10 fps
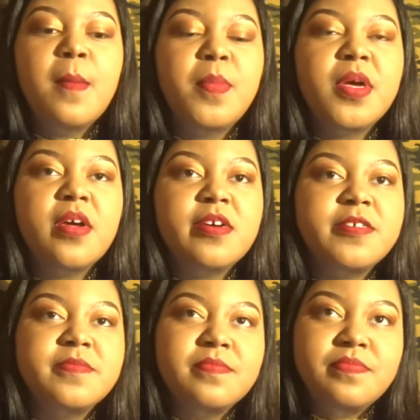But
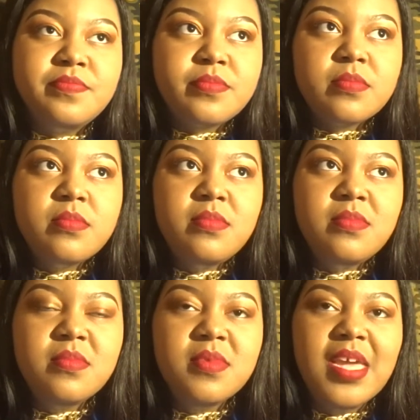um,
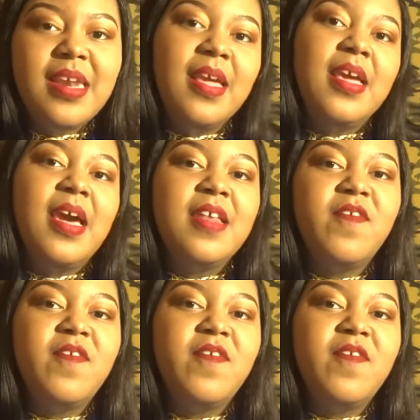and they kind